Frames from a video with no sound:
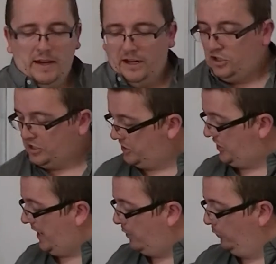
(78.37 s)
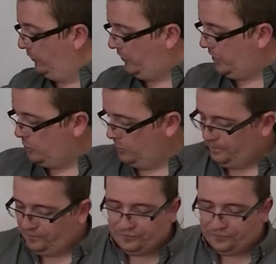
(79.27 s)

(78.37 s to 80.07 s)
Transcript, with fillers: and just tells you